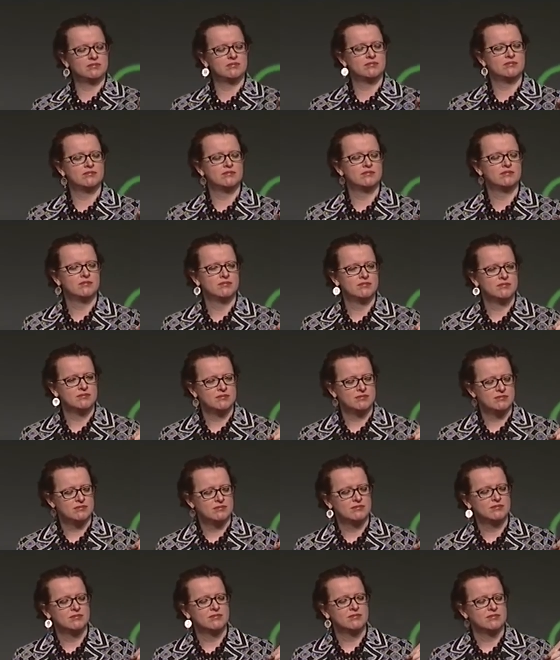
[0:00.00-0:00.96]

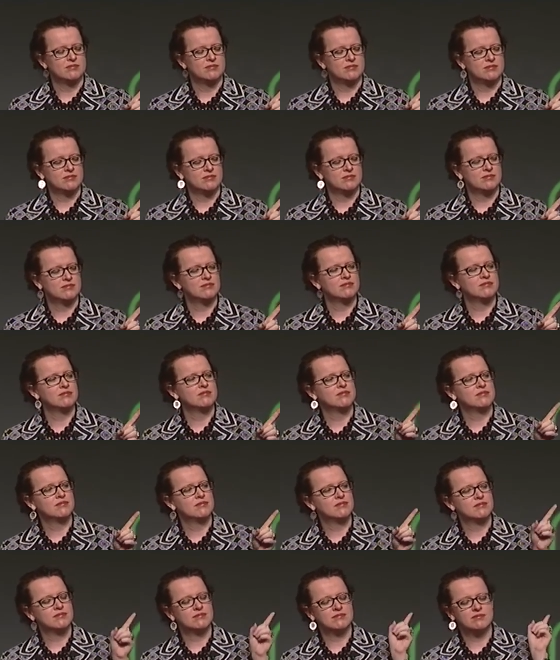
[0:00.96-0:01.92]

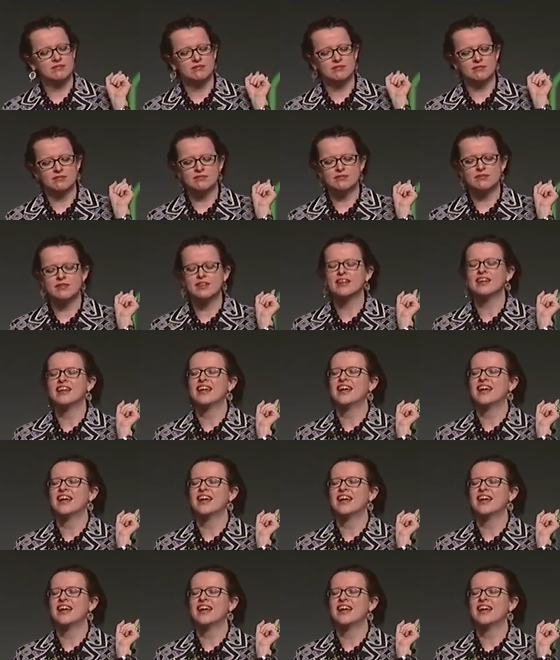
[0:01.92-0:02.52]
No one is speaking in this clip.